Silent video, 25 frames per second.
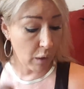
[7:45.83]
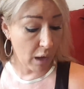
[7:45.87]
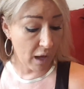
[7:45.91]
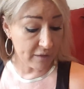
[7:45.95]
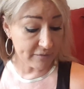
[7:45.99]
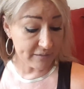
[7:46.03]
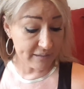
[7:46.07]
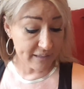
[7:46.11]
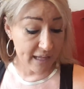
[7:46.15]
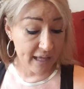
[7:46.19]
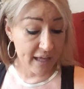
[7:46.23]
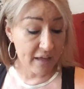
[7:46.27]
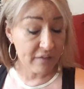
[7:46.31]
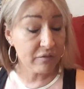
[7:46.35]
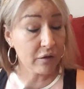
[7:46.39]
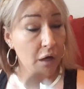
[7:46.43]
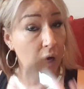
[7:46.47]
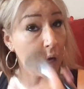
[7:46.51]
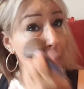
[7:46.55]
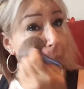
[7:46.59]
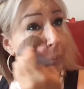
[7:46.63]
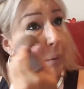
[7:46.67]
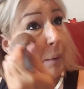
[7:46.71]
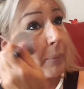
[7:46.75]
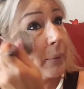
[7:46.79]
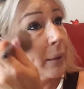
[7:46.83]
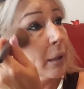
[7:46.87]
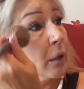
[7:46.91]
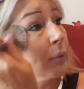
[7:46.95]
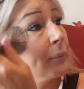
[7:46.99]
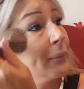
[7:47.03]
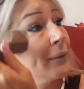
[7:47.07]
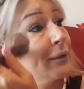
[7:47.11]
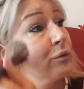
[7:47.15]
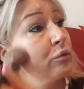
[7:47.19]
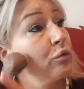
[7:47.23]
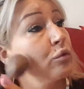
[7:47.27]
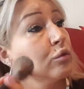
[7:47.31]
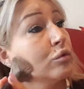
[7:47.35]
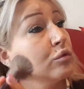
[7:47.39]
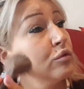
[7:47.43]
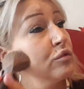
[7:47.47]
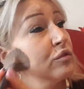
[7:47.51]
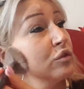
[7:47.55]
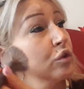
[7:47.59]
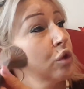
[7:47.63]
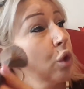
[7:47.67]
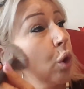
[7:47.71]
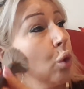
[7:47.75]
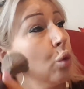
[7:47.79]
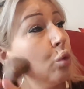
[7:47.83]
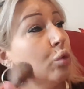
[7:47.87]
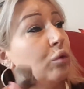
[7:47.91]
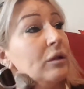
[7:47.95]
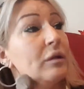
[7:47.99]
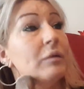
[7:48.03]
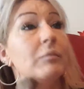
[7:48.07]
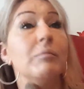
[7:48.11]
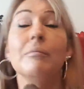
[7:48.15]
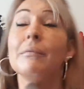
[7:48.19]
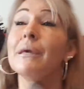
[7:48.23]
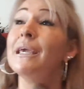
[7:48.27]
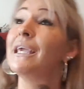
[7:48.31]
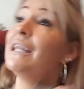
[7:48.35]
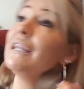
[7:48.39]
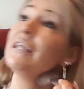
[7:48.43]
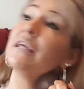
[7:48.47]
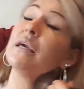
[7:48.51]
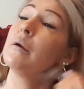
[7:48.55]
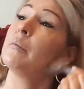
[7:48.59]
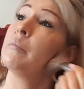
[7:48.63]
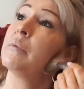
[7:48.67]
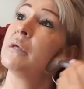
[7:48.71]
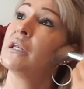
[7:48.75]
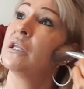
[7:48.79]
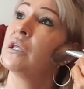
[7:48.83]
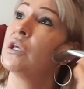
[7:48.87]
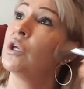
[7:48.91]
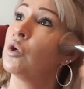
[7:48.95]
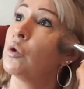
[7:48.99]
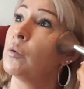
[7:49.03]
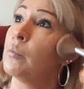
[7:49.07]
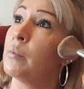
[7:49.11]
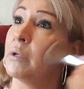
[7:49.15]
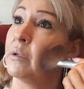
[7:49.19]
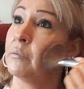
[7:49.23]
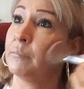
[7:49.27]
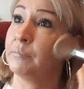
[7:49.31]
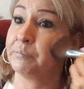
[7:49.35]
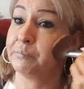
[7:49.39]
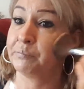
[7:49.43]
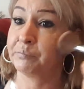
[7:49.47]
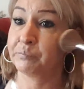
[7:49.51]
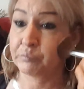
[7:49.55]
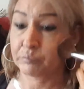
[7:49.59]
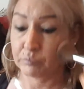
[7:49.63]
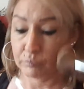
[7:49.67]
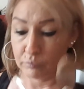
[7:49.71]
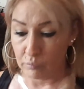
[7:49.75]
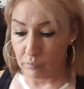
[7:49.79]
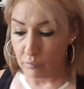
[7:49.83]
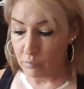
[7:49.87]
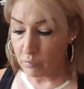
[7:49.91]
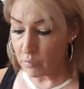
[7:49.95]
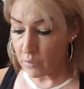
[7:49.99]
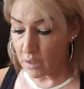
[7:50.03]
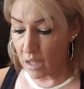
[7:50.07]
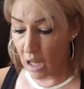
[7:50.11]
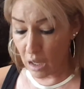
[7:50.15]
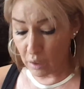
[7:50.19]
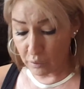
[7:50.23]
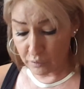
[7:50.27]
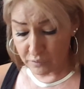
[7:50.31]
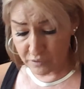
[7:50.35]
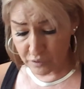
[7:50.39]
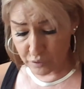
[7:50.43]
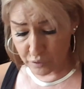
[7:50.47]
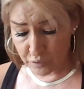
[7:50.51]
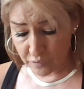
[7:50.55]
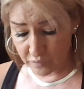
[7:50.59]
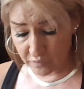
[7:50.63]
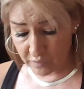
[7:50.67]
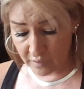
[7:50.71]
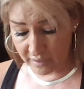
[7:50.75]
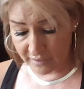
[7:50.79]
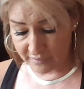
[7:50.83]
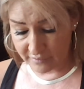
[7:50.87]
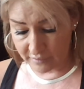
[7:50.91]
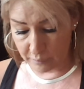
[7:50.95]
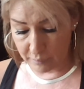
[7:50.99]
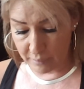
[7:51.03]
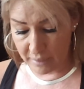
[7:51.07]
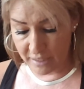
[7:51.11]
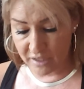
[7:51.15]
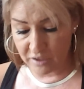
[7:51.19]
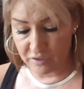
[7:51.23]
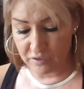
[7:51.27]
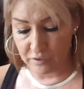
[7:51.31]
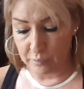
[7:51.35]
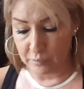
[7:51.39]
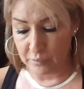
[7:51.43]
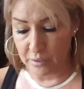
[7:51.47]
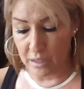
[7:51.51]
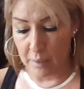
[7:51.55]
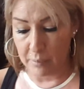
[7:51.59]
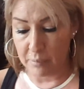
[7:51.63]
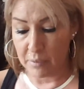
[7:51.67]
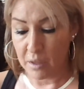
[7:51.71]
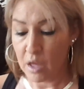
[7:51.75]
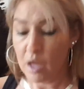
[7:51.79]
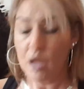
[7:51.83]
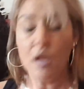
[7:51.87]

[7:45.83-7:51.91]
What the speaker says: today I've got my Bare Minerals Golden Medium in here, but I also use Classic Beige sometime.